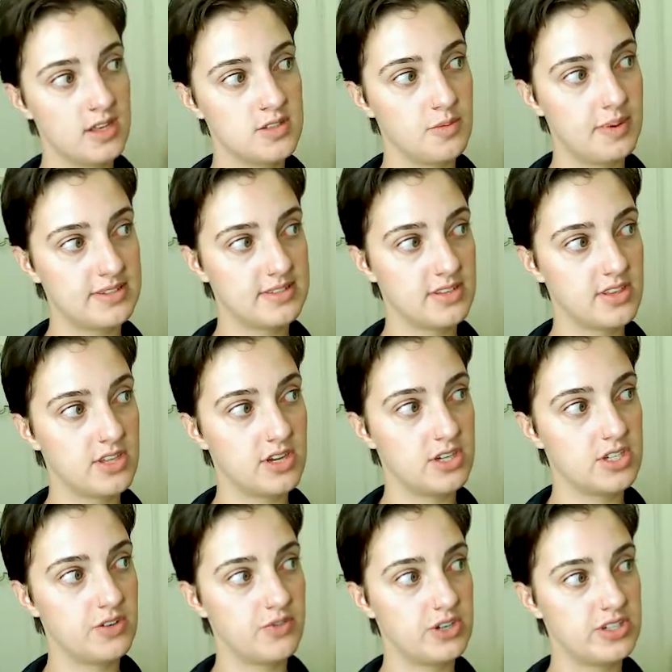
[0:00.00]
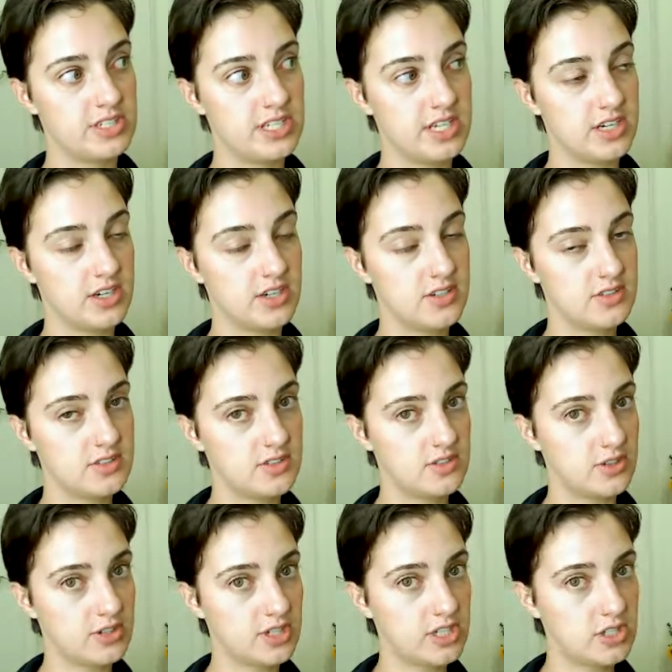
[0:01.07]
So basically there are different tiers.
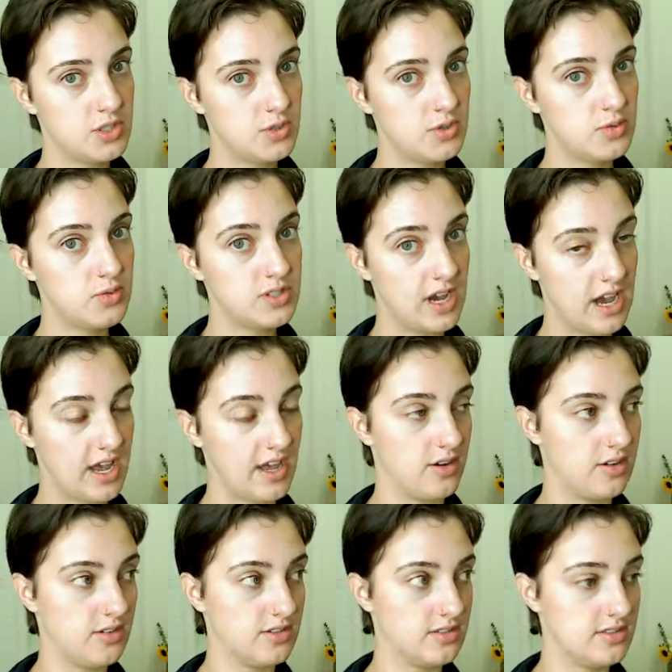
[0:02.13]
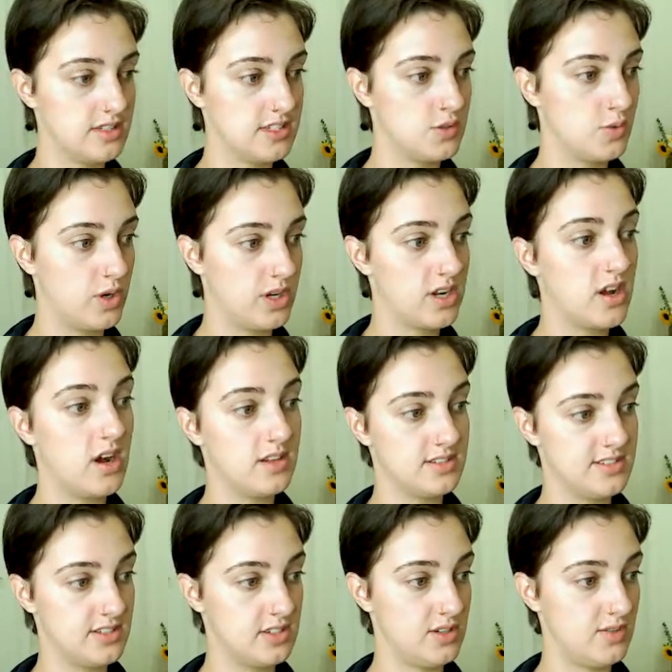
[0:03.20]
32 tiles is what
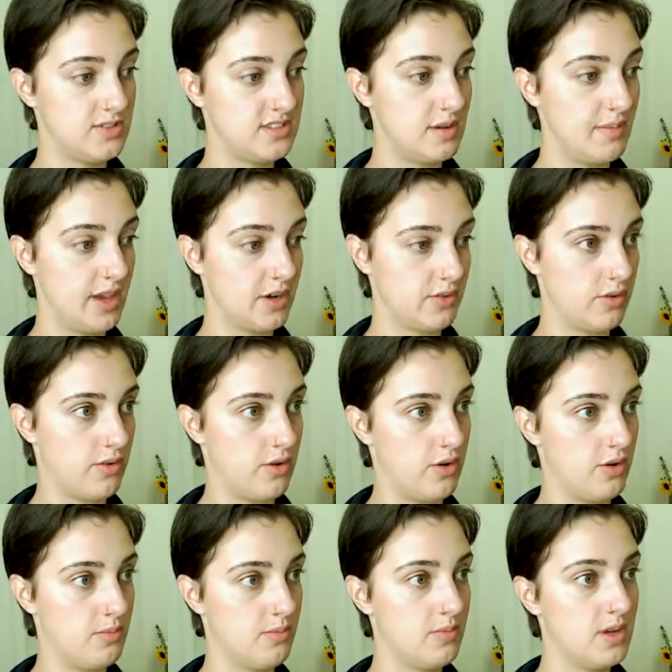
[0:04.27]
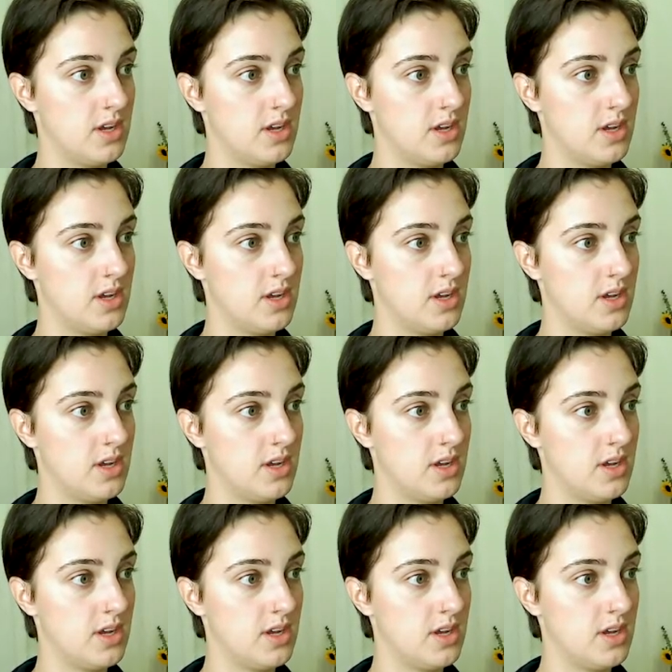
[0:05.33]
constitutes a micro home.